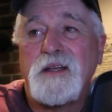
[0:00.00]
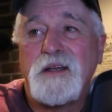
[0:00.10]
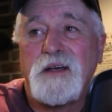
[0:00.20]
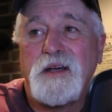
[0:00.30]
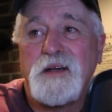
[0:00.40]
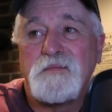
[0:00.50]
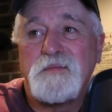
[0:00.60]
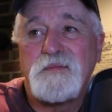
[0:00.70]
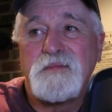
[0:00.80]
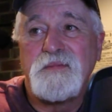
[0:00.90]

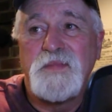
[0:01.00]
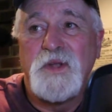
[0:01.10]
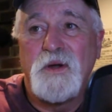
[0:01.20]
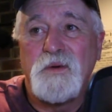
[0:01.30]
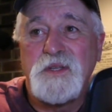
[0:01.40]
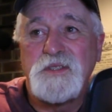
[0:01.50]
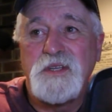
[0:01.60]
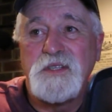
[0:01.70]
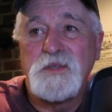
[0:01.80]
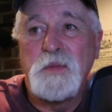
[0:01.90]
You know,
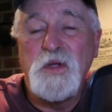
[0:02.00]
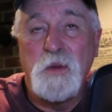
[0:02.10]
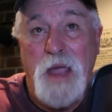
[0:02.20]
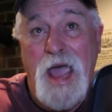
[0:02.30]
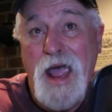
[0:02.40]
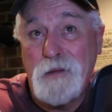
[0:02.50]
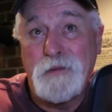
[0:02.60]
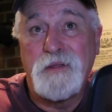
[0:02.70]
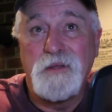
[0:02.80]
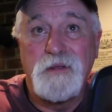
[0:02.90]
it's about your
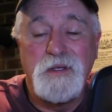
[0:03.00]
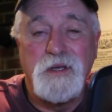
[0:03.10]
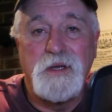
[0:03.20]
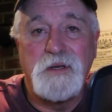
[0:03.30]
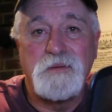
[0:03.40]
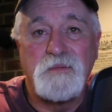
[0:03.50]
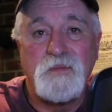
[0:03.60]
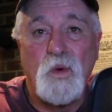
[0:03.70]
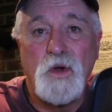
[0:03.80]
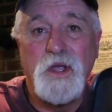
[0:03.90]
path,
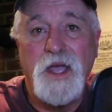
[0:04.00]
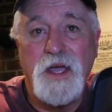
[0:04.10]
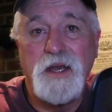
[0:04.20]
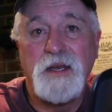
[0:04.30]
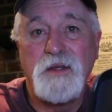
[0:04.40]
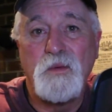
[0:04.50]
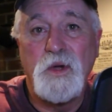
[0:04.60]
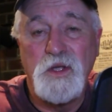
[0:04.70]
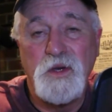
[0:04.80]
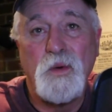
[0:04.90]
where you're headed,
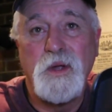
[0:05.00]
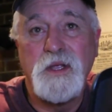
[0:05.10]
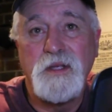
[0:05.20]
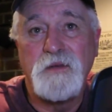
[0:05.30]
what you're doing.